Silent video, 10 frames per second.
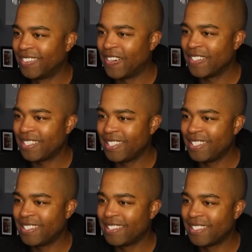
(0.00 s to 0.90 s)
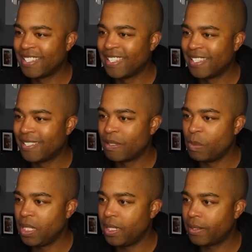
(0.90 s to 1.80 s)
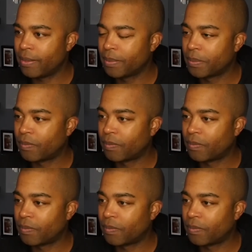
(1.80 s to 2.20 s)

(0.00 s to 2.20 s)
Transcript: course, he, he's a meat eater.